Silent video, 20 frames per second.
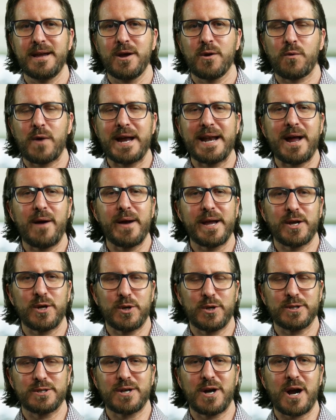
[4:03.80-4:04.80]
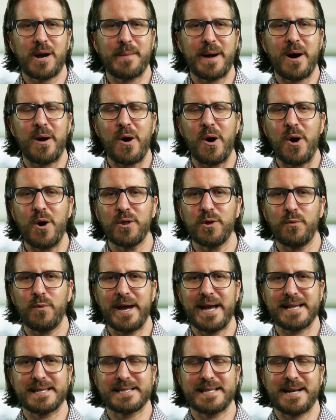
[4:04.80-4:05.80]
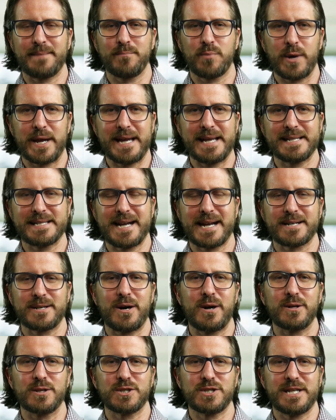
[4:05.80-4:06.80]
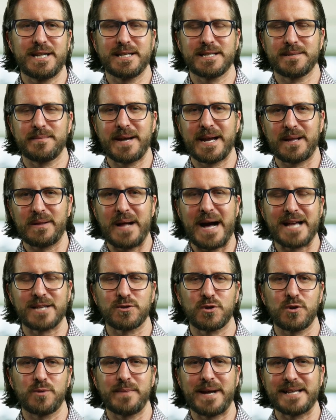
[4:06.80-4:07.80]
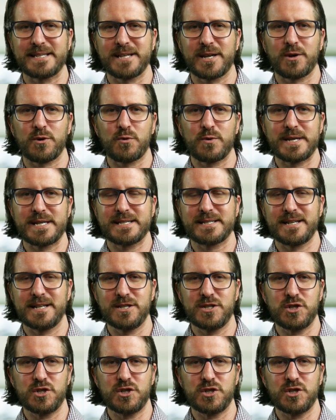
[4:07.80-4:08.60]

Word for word: Right now, I could talk about all the ways that bringing technology into my classroom has increased